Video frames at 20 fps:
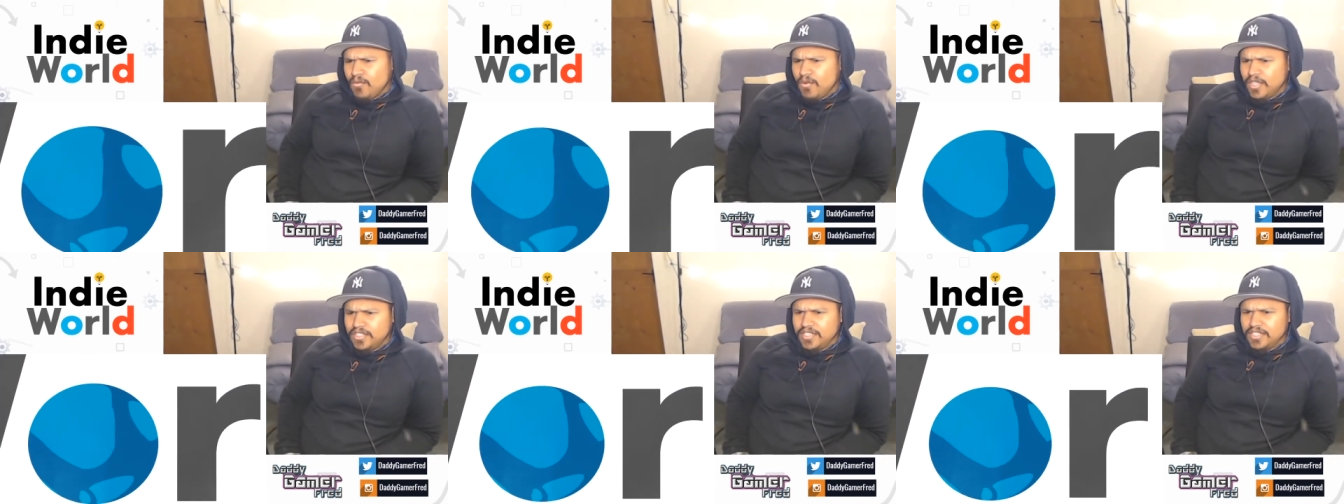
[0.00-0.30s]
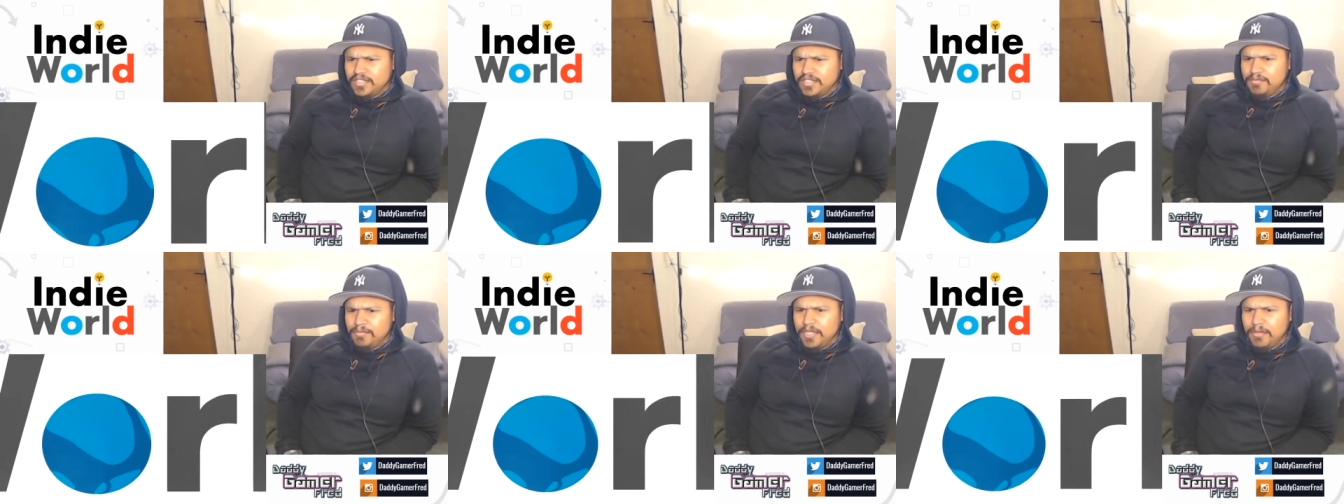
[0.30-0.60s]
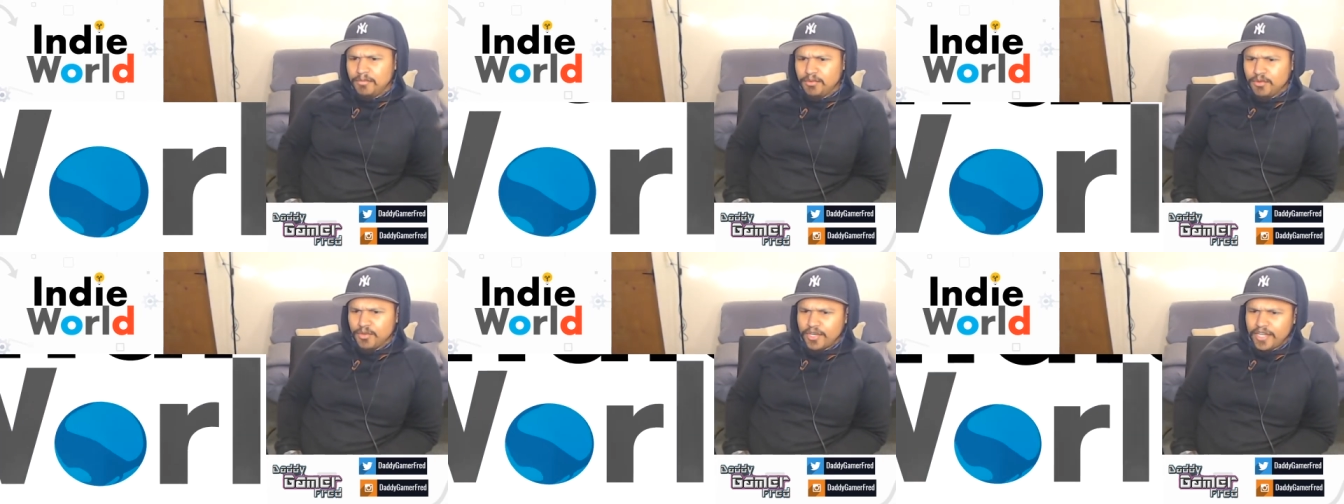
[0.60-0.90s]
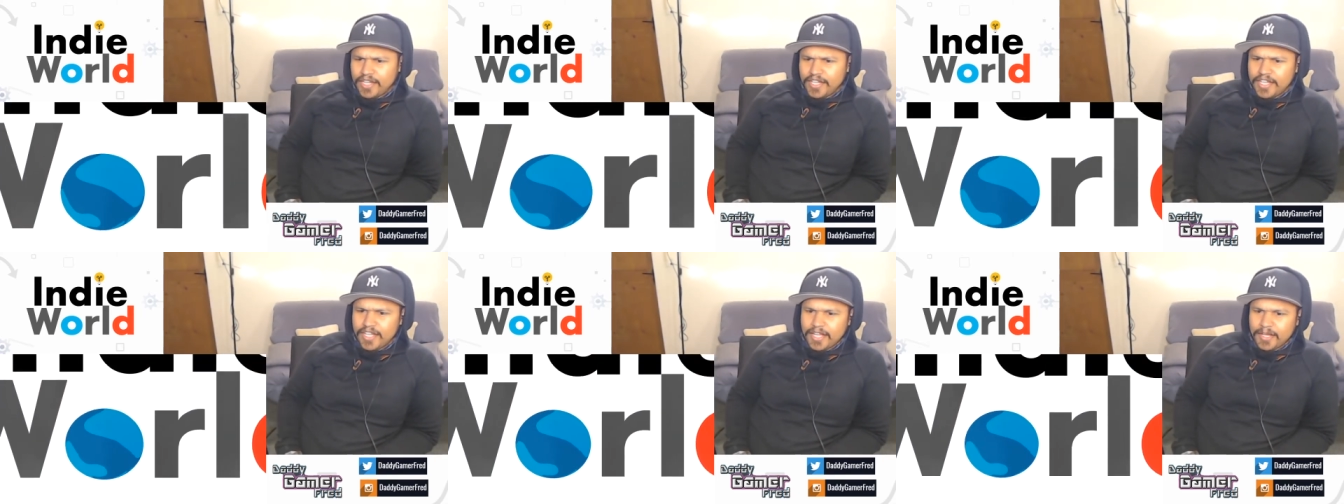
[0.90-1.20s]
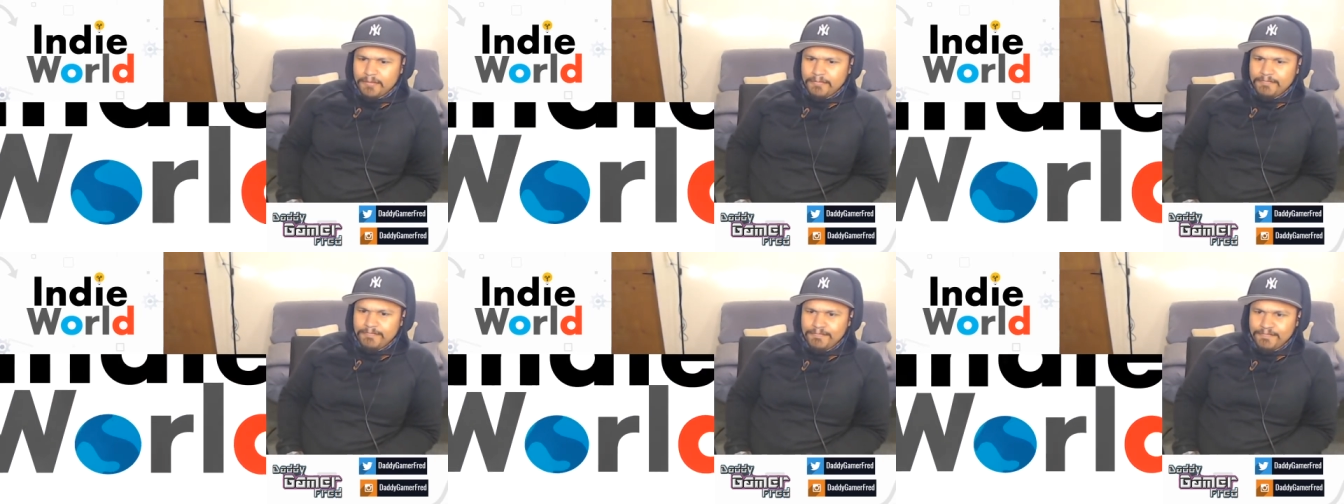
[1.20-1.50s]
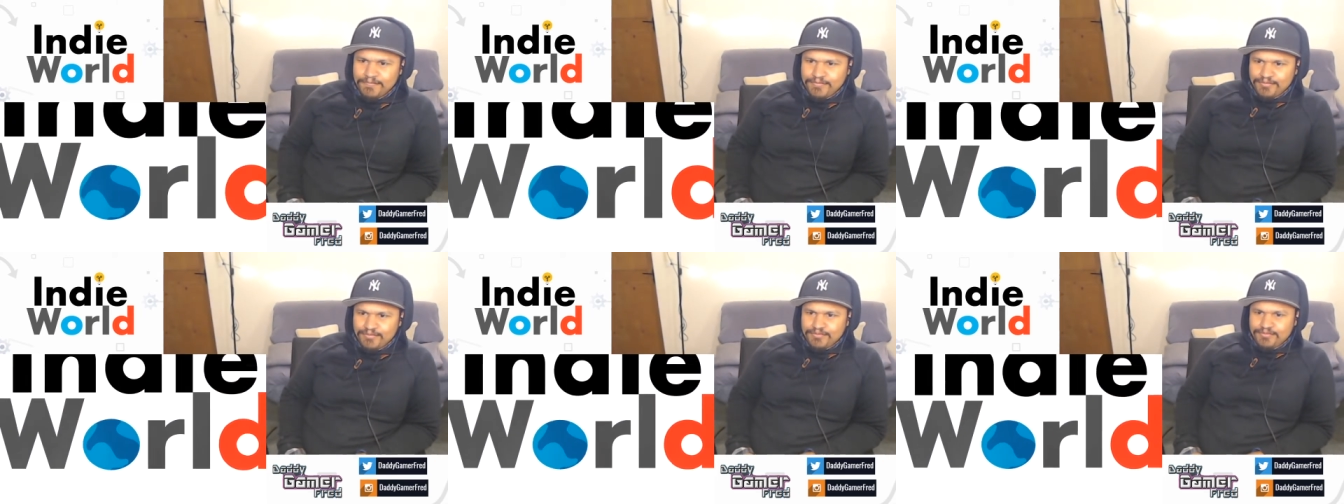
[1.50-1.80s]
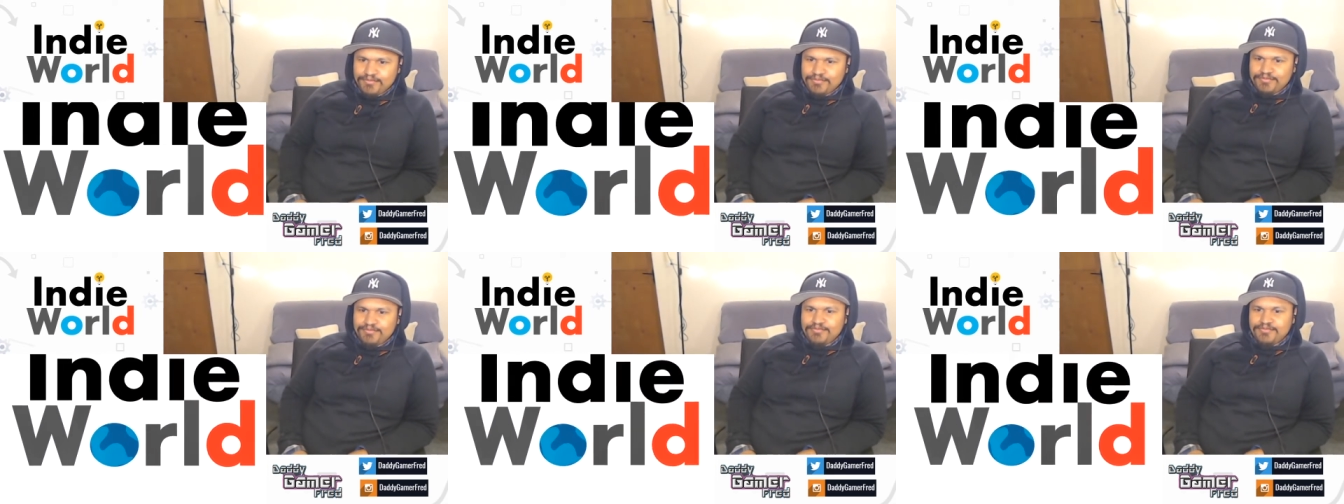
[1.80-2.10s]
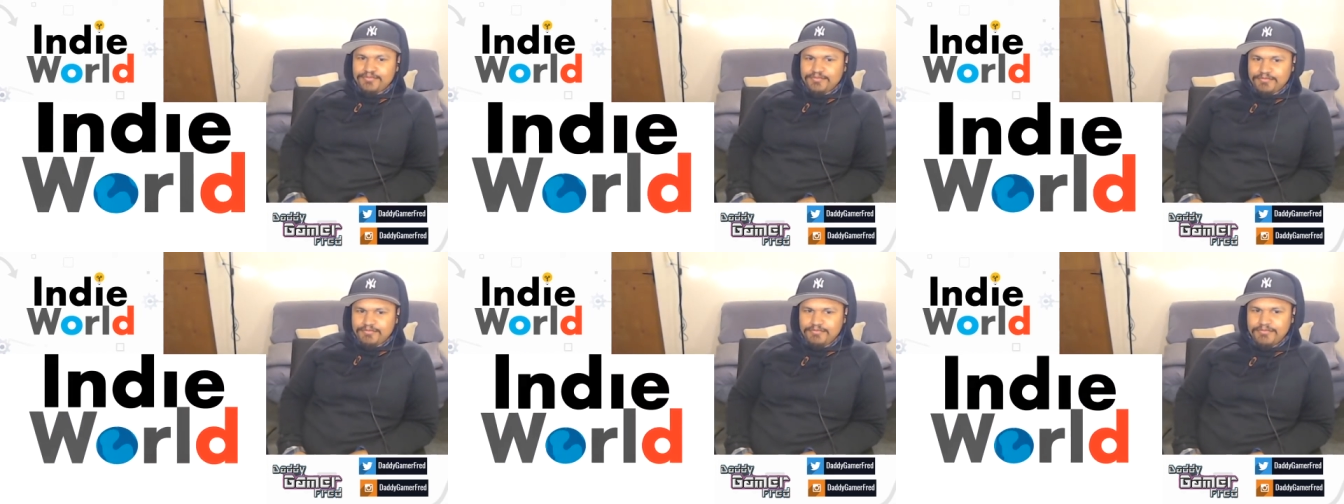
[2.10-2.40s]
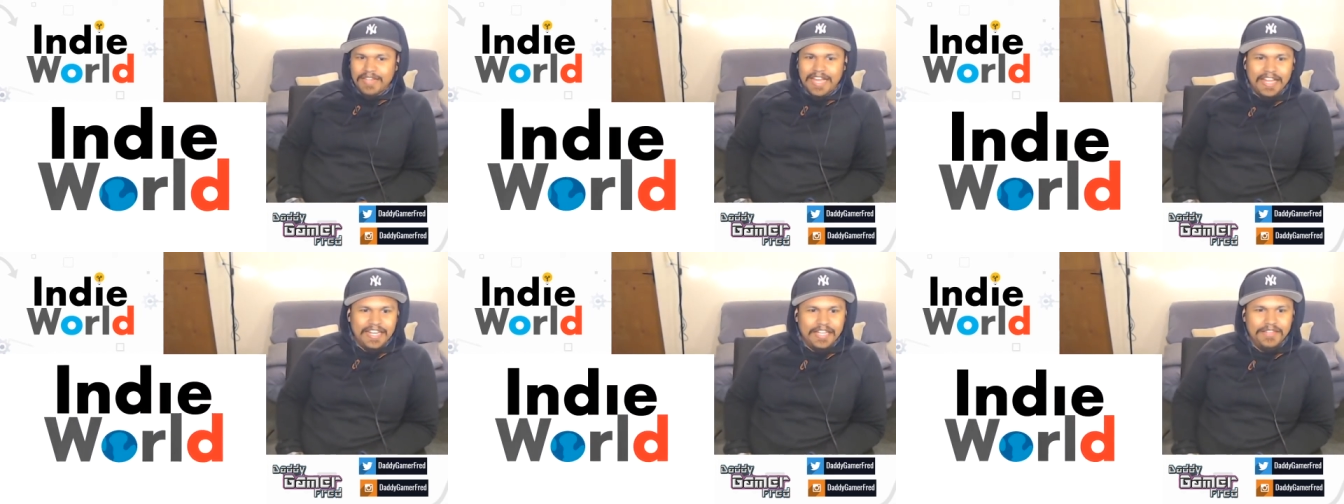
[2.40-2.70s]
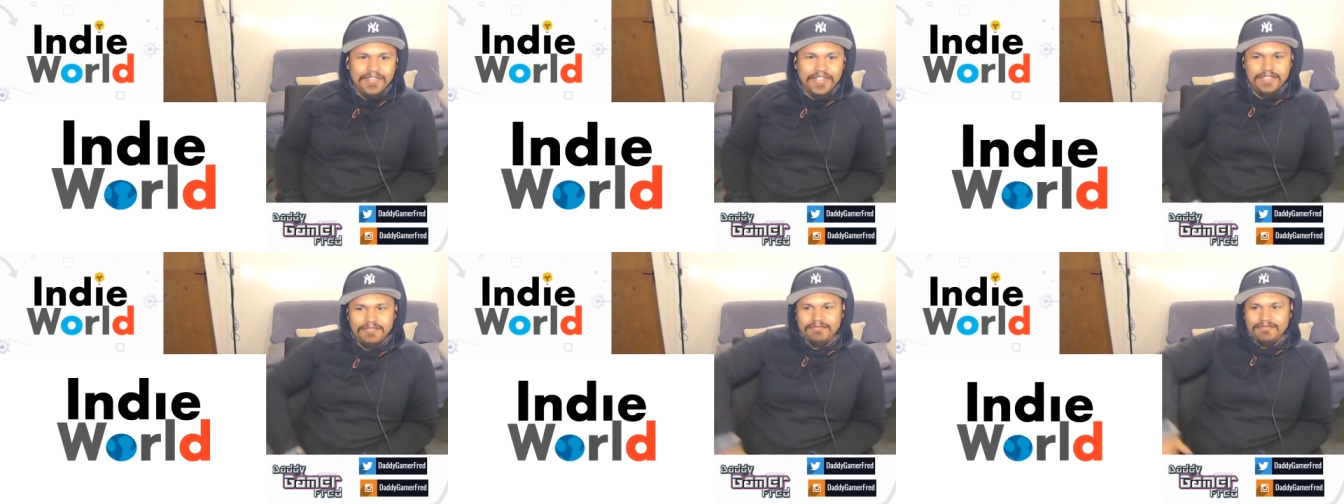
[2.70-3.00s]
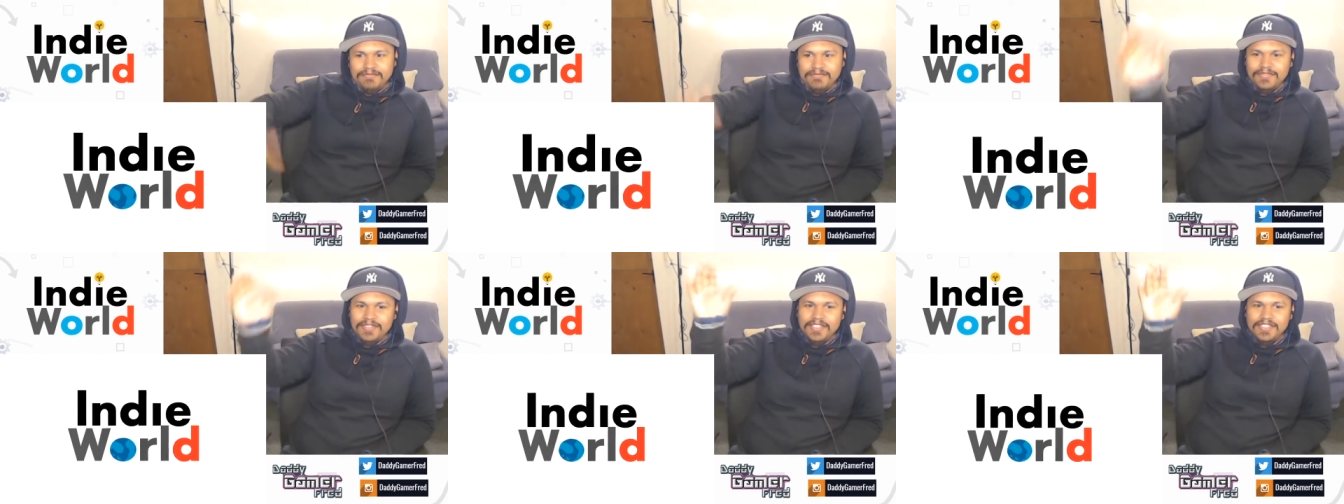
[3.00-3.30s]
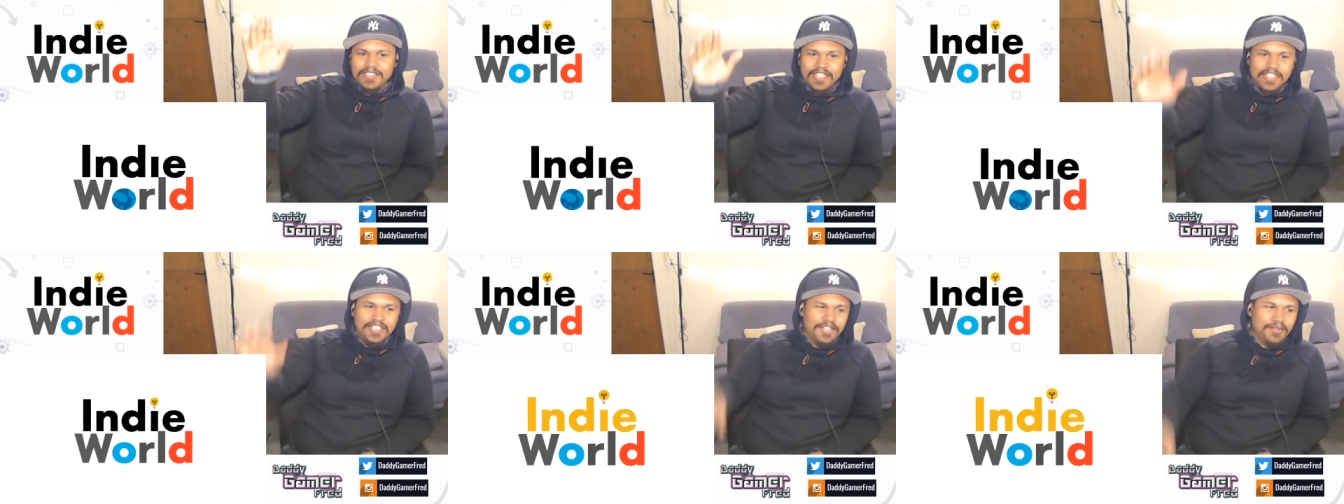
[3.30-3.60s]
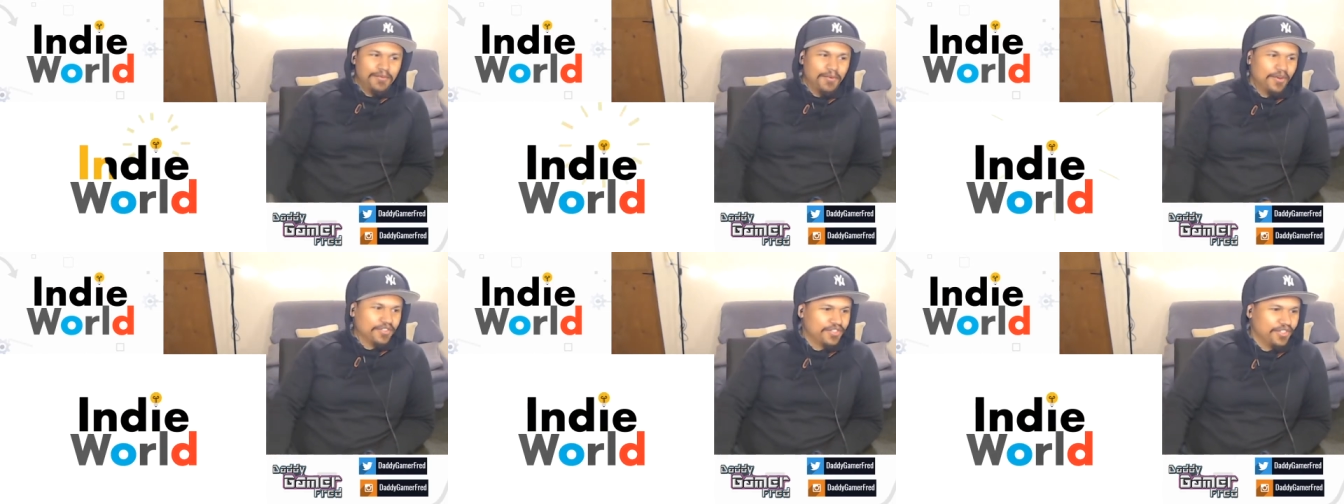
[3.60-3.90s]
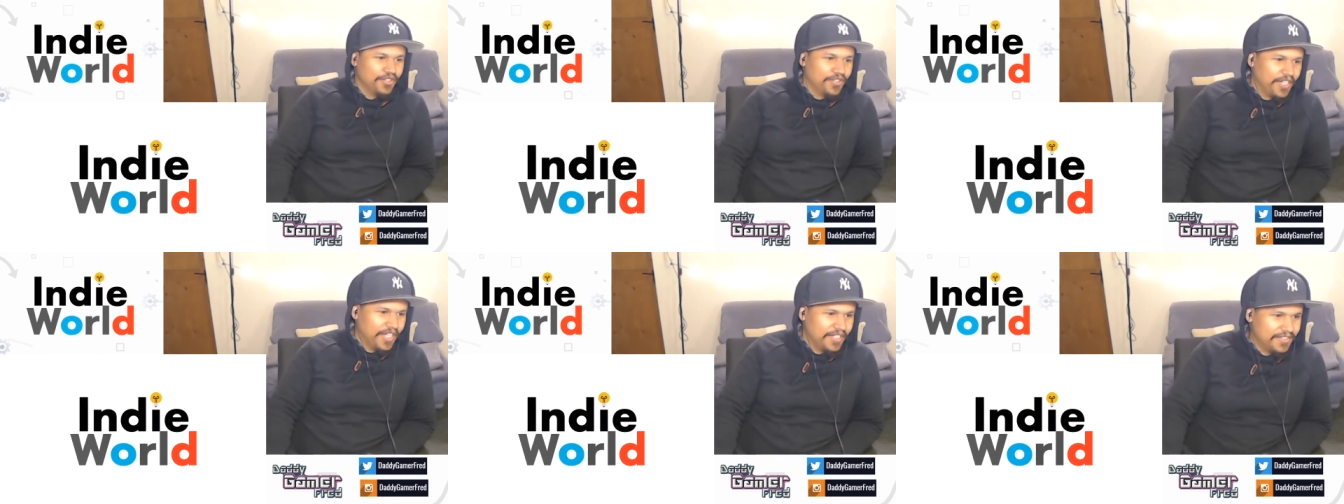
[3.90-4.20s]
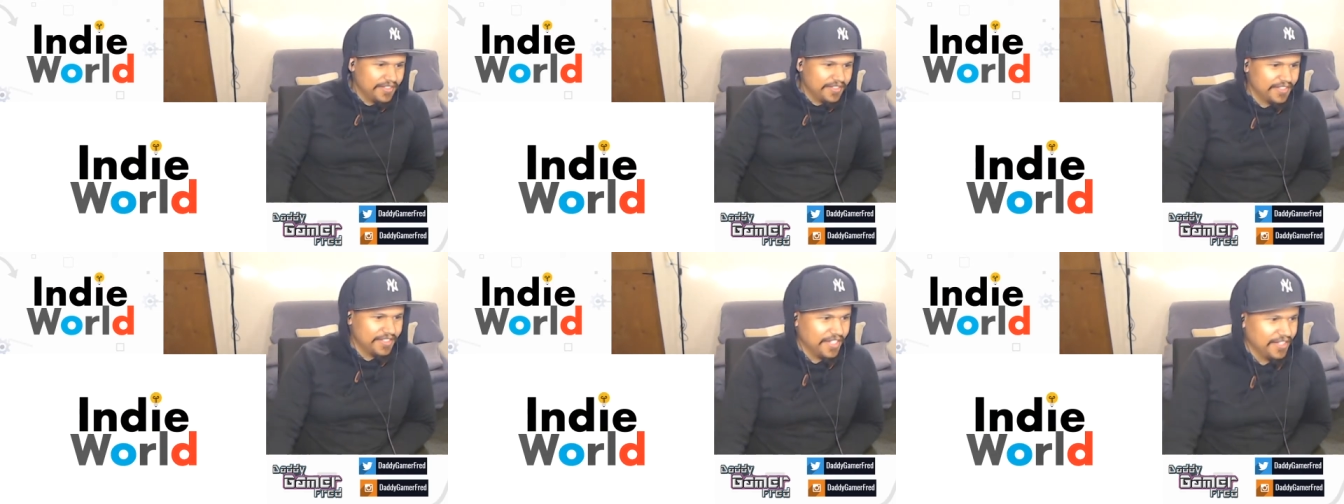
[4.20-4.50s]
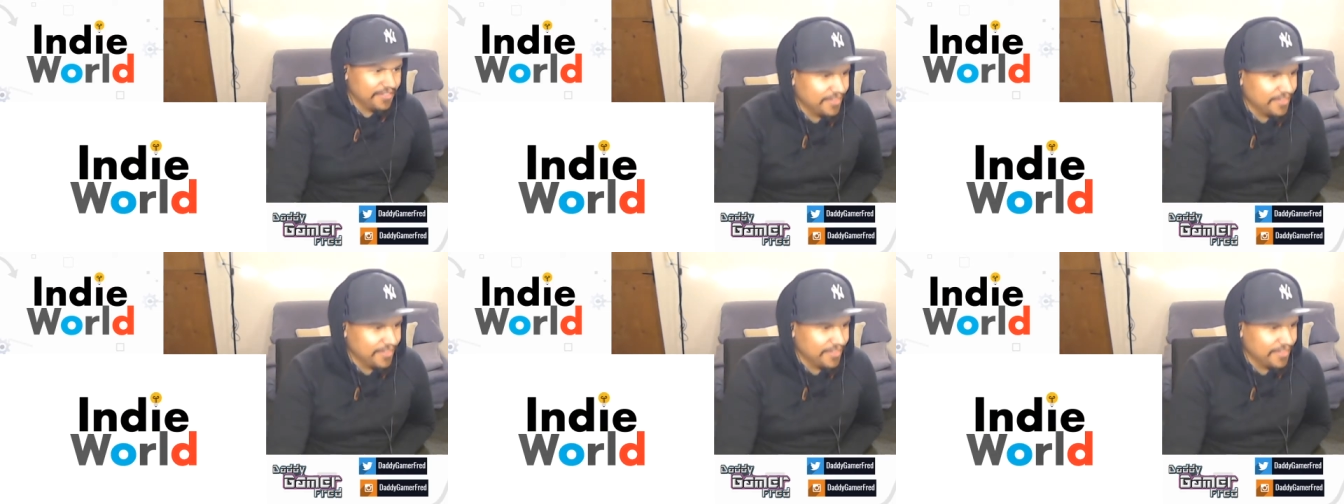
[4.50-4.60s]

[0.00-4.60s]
Watch this be a brain game. Not even. Indie World Showcase There's